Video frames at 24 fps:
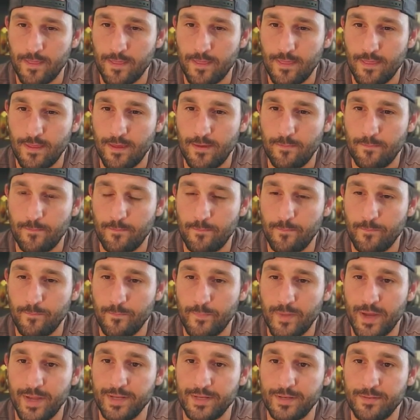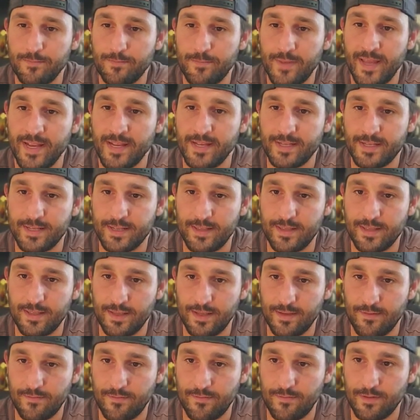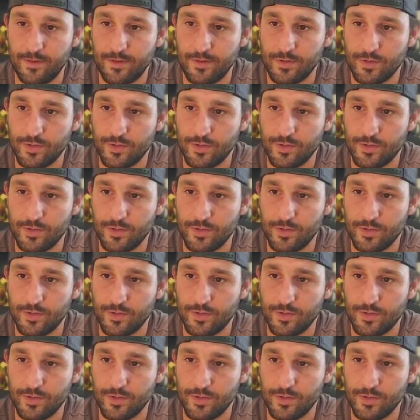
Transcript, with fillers: The pen, penitent thief